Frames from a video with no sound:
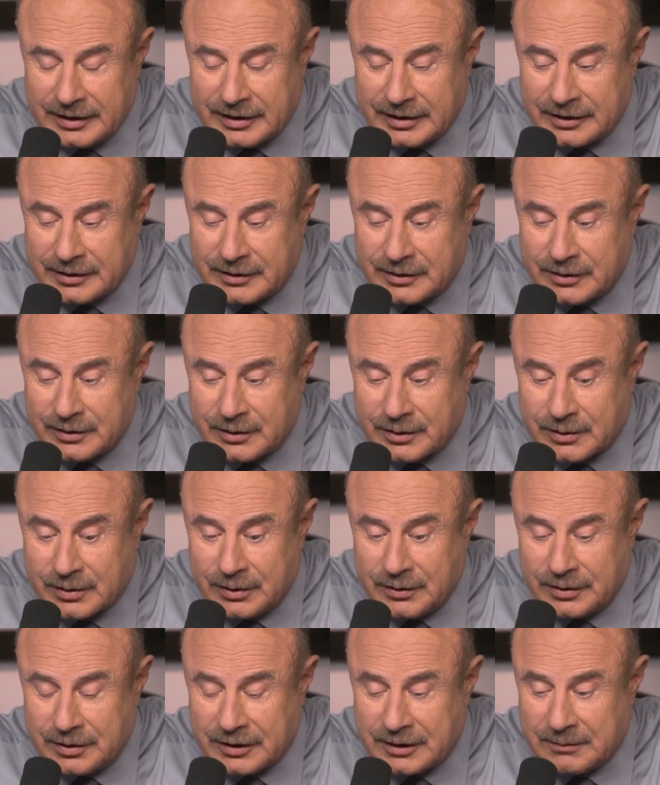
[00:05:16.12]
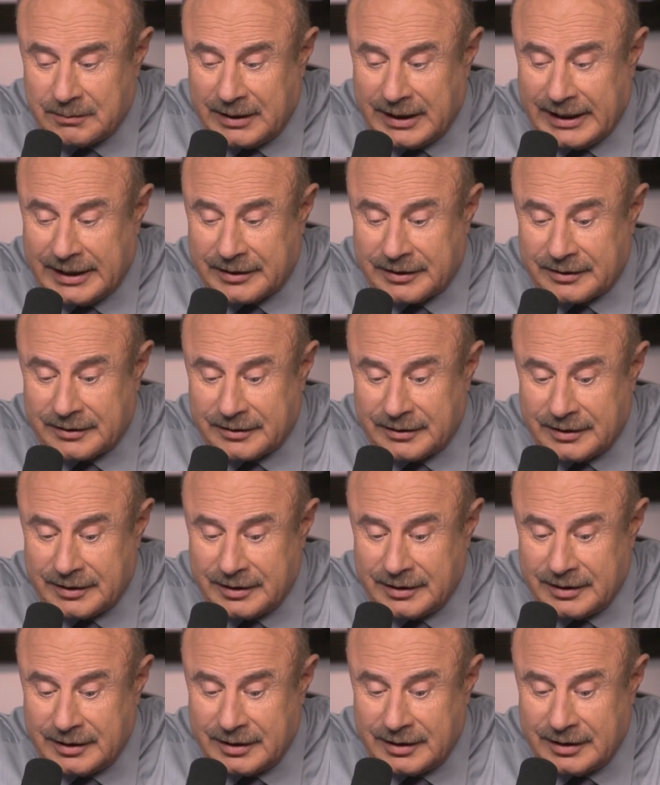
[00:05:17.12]
the truth of the matter
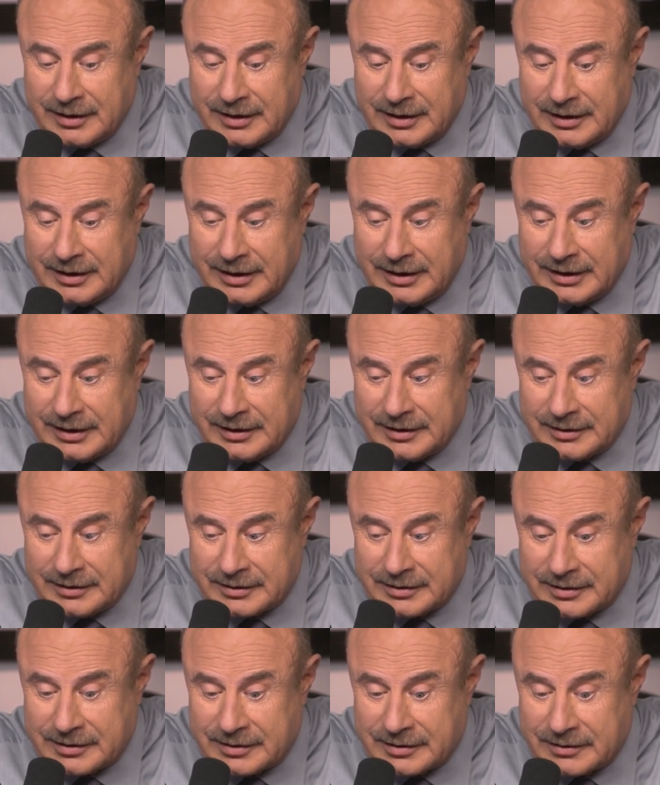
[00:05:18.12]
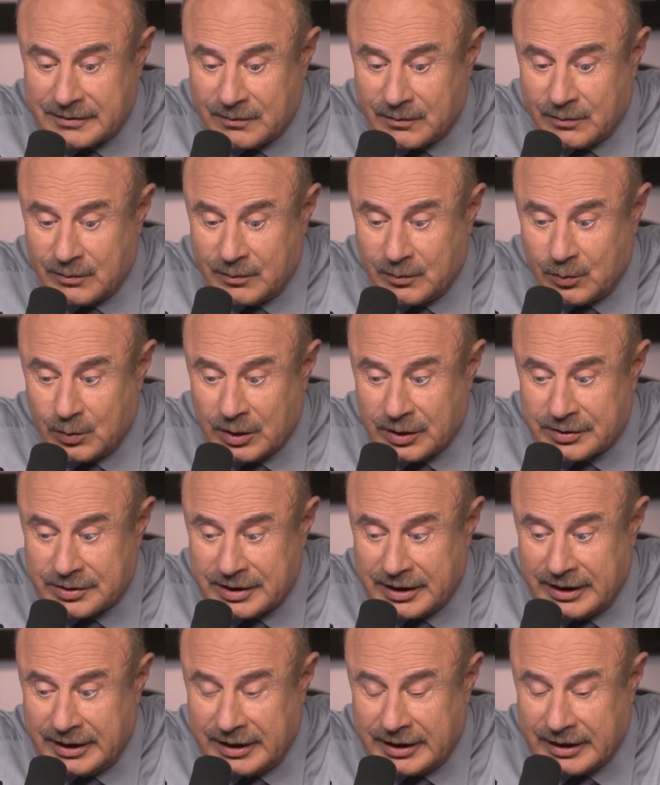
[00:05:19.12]
is we're
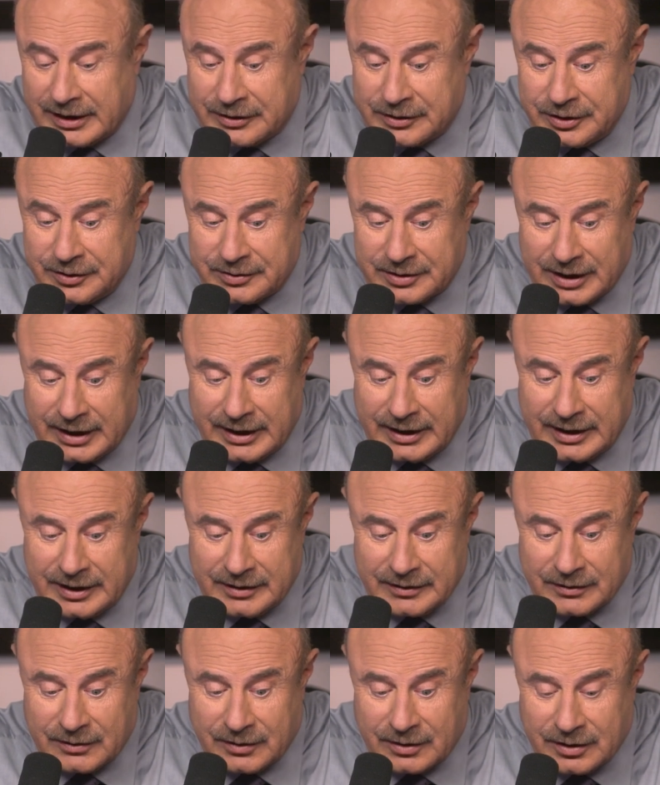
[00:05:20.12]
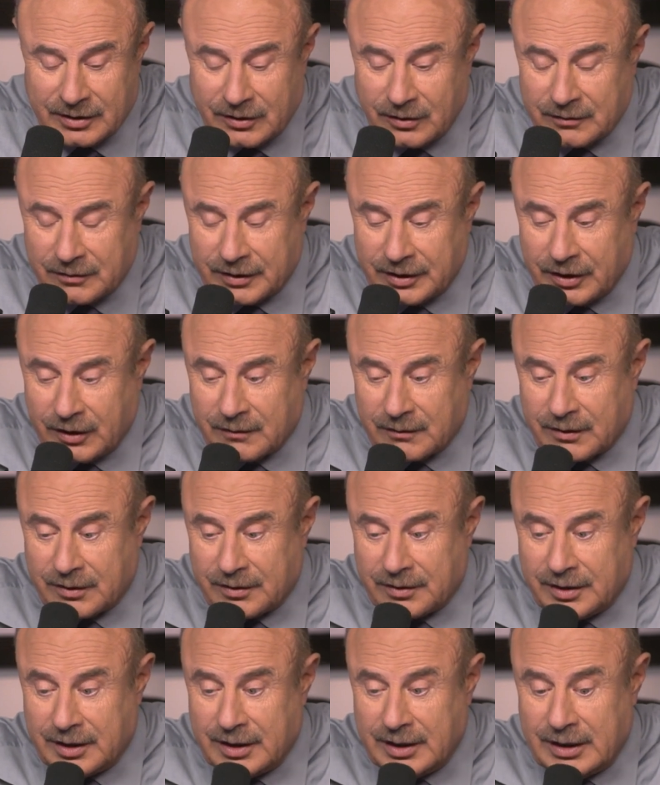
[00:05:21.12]
seeing, as you say, Laura, over and
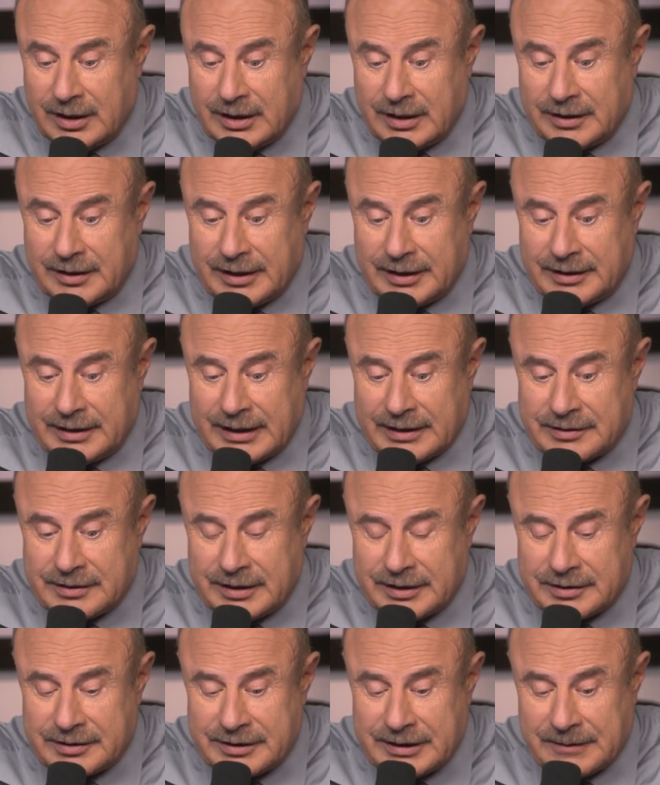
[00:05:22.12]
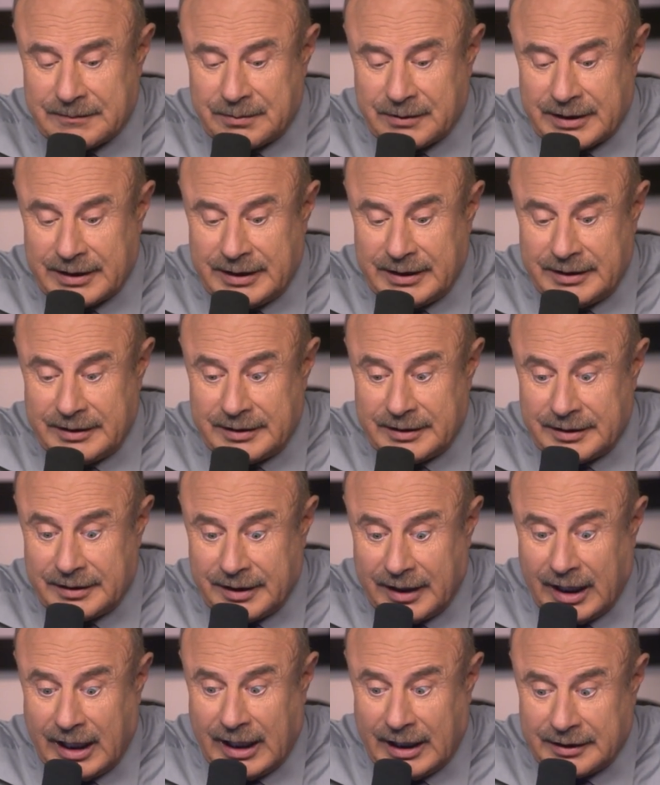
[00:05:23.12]
over, that that's just simply
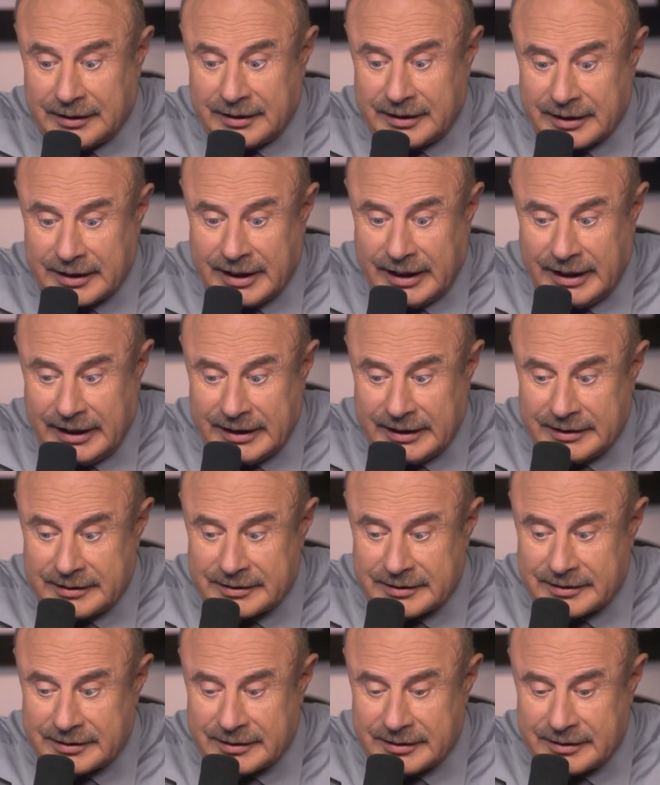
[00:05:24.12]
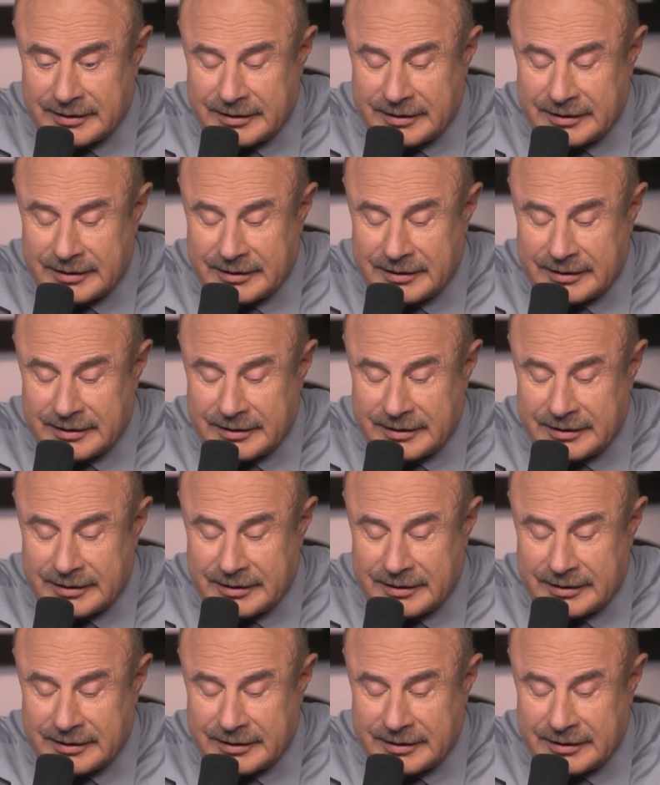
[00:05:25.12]
not the case.